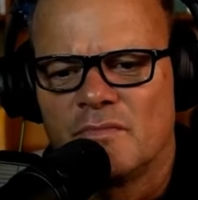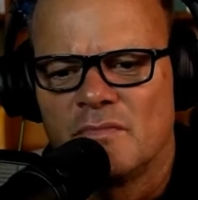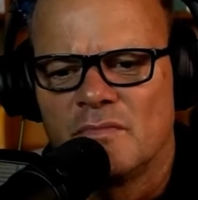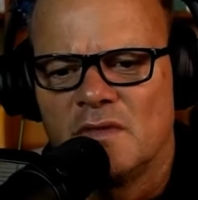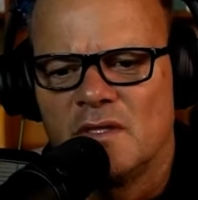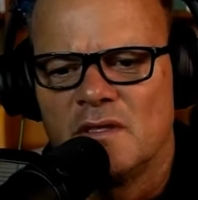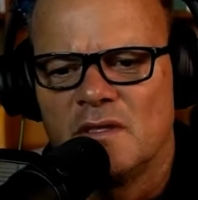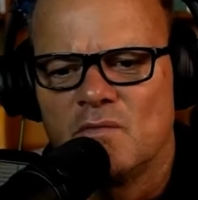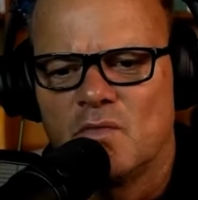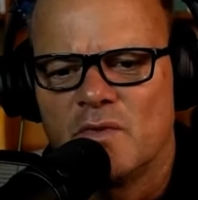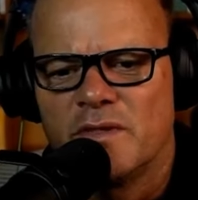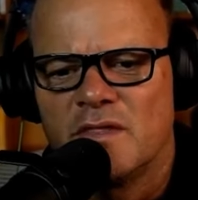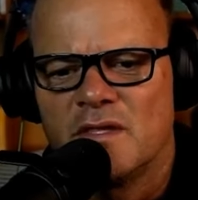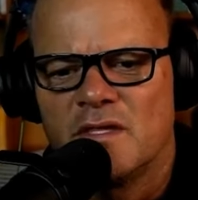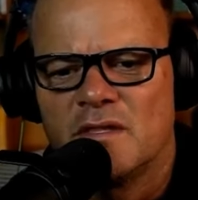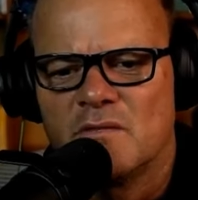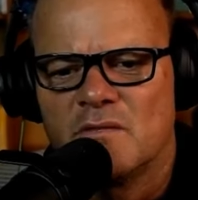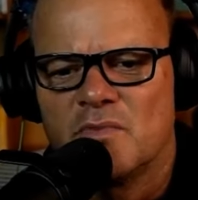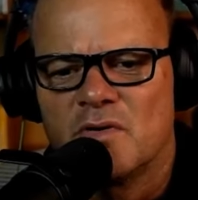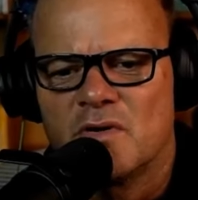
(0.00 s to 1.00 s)
in,
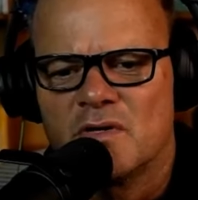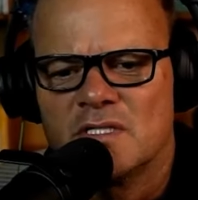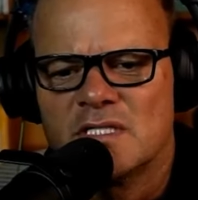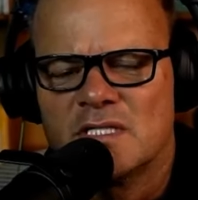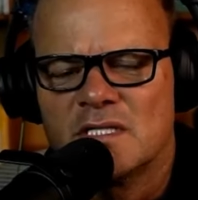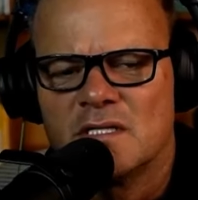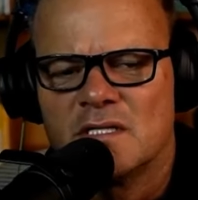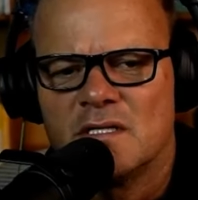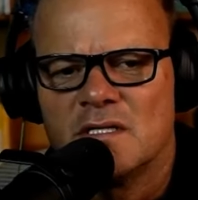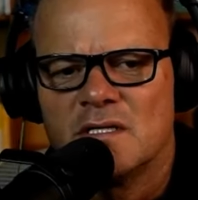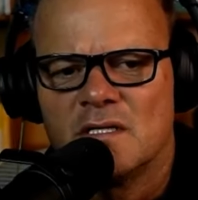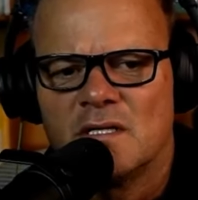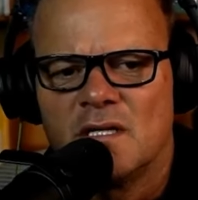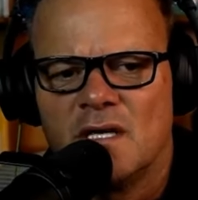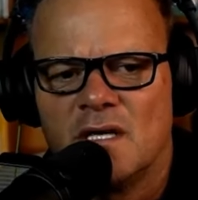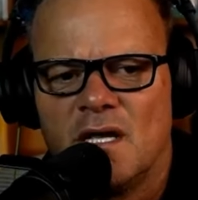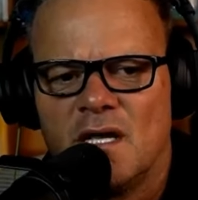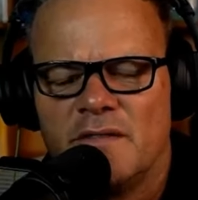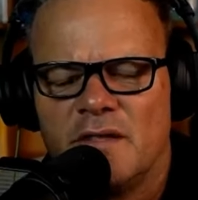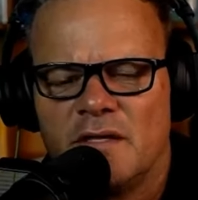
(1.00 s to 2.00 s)
within the person,
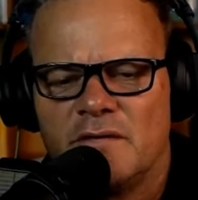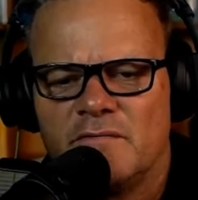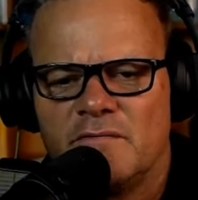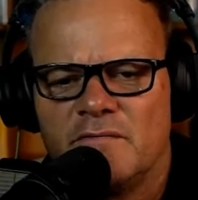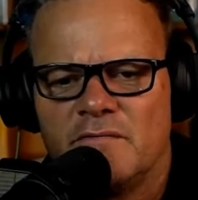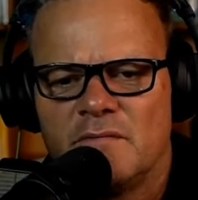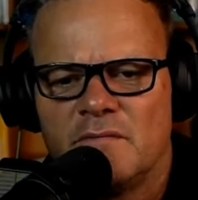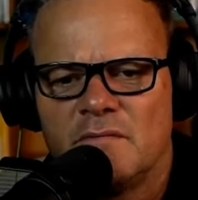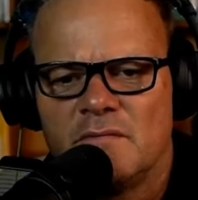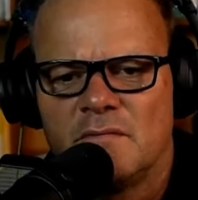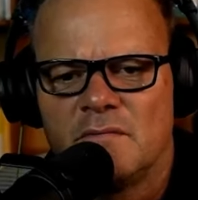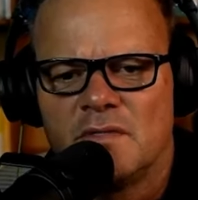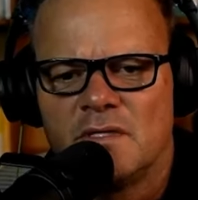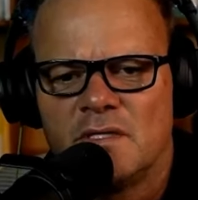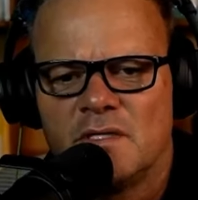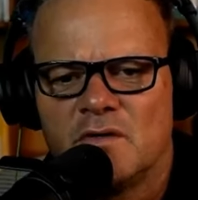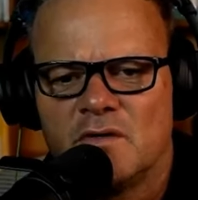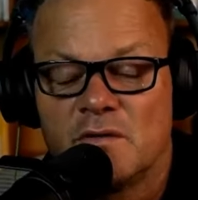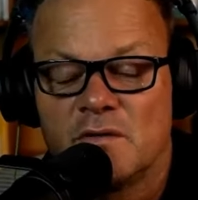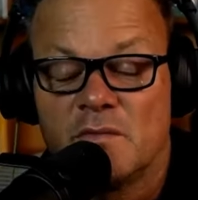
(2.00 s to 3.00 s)
and then
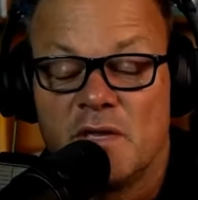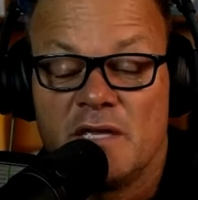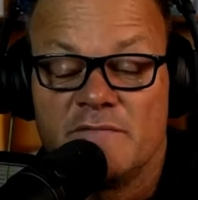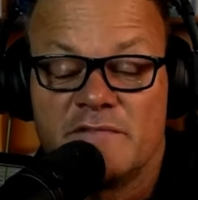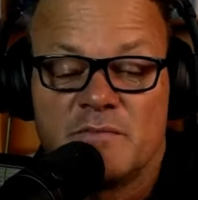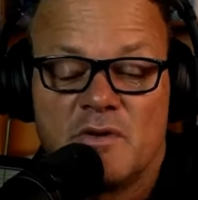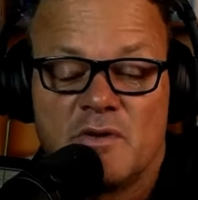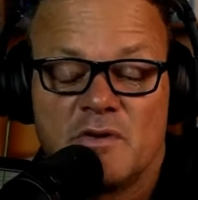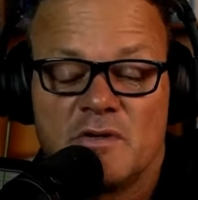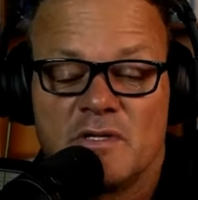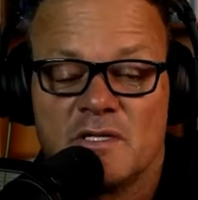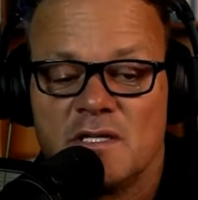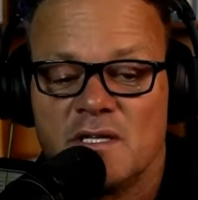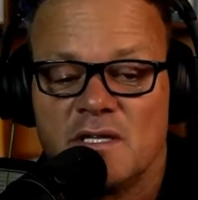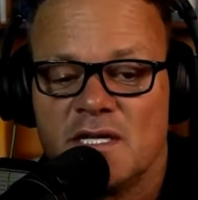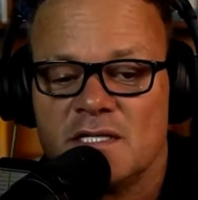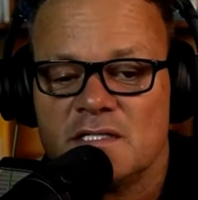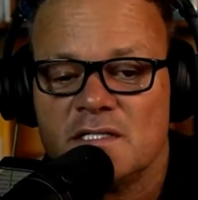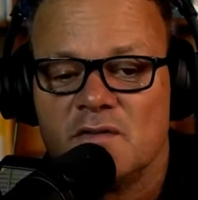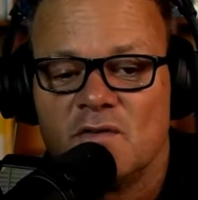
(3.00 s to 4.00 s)
Jung may have spoken to
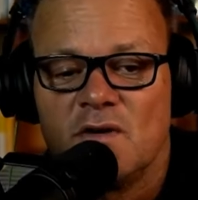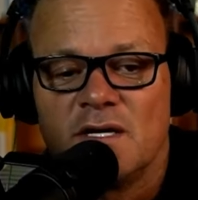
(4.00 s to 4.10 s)
that too.